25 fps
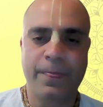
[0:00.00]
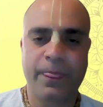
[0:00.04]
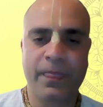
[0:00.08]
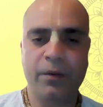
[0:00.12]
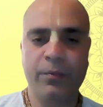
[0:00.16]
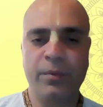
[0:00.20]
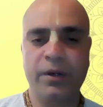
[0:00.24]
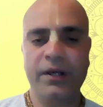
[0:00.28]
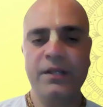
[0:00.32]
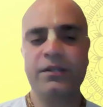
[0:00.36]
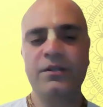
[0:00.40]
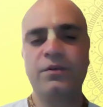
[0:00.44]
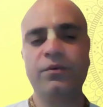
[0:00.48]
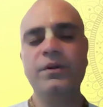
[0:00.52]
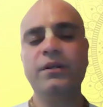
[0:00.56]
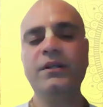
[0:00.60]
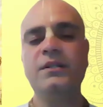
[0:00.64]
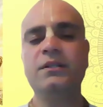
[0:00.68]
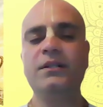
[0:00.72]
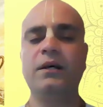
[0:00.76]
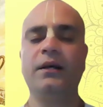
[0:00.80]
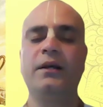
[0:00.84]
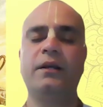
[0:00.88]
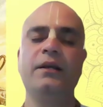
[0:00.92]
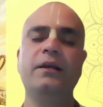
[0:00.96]
Now, by doing
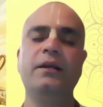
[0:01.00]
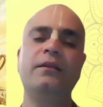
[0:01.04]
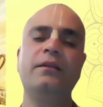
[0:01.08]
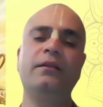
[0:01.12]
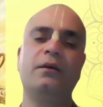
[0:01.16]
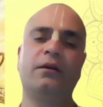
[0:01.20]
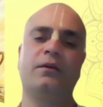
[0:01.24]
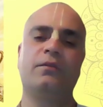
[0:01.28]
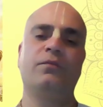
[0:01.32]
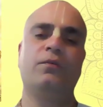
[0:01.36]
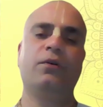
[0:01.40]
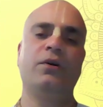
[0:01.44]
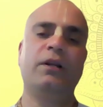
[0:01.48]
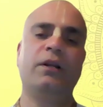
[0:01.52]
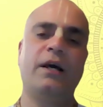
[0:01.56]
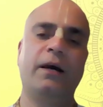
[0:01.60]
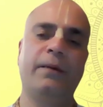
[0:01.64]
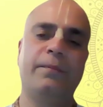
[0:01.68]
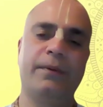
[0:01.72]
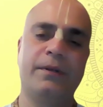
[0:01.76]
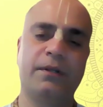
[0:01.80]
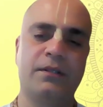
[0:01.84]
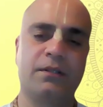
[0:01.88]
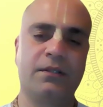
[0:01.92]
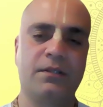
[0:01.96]
Sankirtan, what
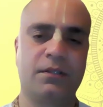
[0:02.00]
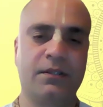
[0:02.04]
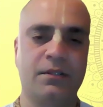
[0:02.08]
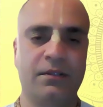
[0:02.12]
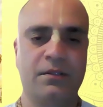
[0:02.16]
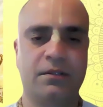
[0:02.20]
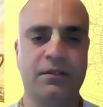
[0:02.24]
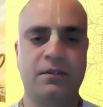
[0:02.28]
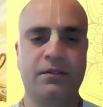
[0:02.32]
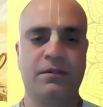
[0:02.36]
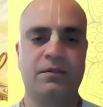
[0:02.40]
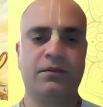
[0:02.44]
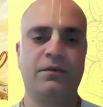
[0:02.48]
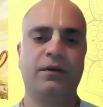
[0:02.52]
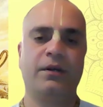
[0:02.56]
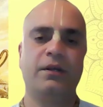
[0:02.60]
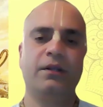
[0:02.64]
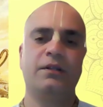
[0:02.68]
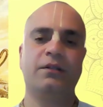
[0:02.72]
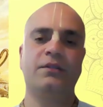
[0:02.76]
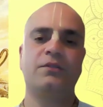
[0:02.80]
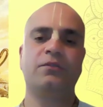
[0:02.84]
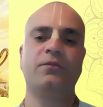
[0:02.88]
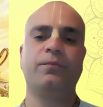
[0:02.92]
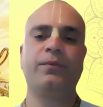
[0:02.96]
happens? Okay,
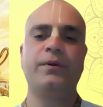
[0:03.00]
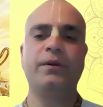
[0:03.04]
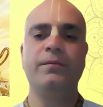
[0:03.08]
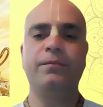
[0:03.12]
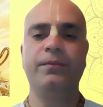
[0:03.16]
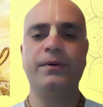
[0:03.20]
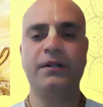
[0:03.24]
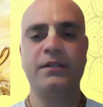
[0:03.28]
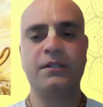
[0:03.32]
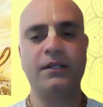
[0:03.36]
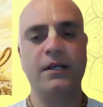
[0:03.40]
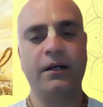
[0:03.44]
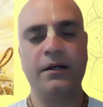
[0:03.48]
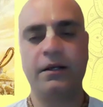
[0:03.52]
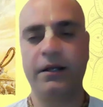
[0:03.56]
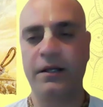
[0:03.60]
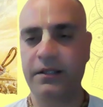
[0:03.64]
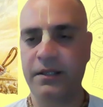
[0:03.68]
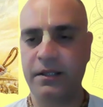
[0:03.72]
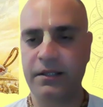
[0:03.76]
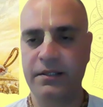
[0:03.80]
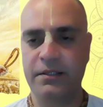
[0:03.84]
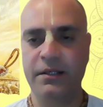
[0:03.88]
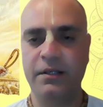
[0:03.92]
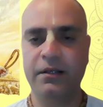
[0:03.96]
the Supreme Personality,
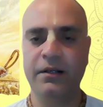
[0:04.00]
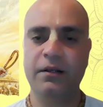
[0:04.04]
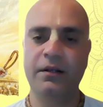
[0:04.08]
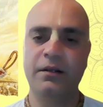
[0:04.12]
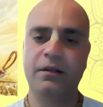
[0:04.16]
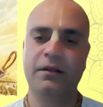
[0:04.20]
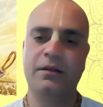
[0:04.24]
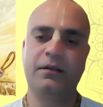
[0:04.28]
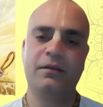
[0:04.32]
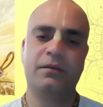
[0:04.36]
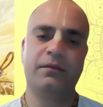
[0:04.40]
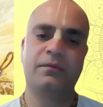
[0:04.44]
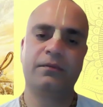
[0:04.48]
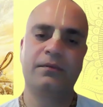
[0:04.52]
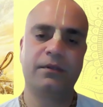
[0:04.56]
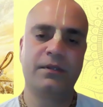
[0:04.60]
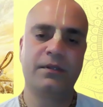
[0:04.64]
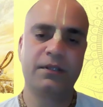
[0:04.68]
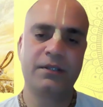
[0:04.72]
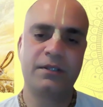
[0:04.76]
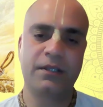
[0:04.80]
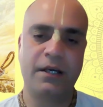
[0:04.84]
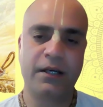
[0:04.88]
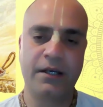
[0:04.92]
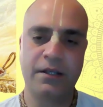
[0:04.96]
as I said,
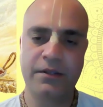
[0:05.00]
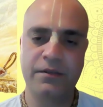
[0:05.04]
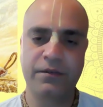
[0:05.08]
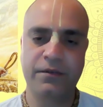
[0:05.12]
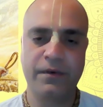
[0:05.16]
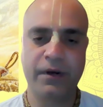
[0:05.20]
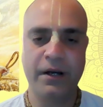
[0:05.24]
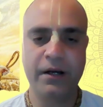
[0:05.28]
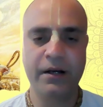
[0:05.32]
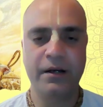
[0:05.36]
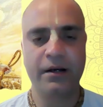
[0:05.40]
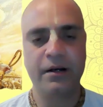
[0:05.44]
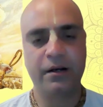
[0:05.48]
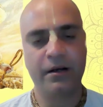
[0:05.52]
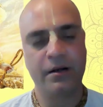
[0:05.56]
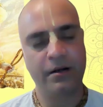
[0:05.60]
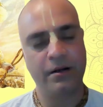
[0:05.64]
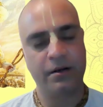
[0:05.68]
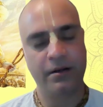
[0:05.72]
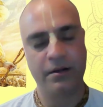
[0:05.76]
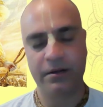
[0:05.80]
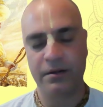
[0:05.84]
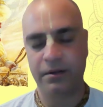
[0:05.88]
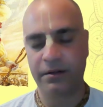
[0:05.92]
is satisfied, and